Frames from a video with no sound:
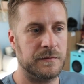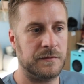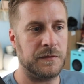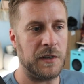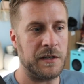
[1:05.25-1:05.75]

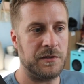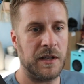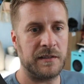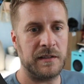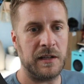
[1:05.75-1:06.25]
find your
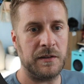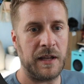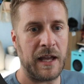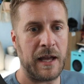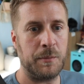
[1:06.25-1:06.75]
Nextcloud
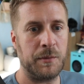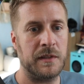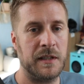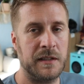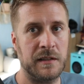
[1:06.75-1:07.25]
app,
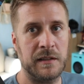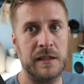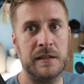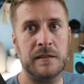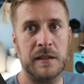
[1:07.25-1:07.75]
hit
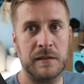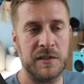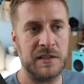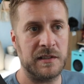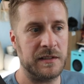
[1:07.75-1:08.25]
delete, and
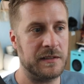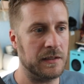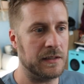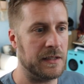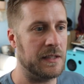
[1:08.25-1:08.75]
physically
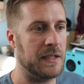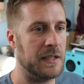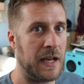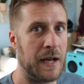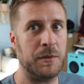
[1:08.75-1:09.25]
delete the
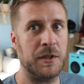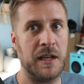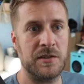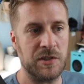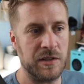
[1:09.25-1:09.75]

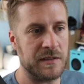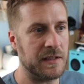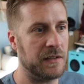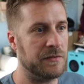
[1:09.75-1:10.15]
application itself.